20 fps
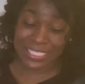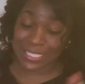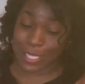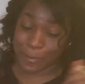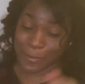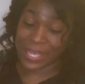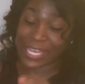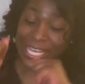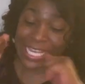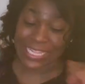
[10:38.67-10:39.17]
Let
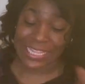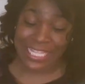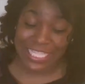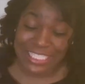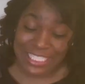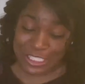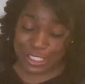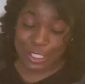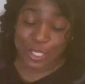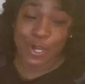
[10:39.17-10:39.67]
me get
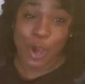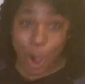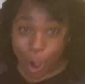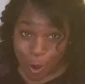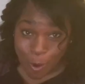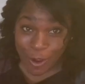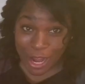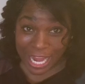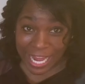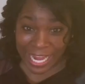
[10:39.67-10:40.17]
this
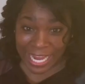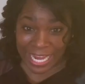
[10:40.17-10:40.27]
going.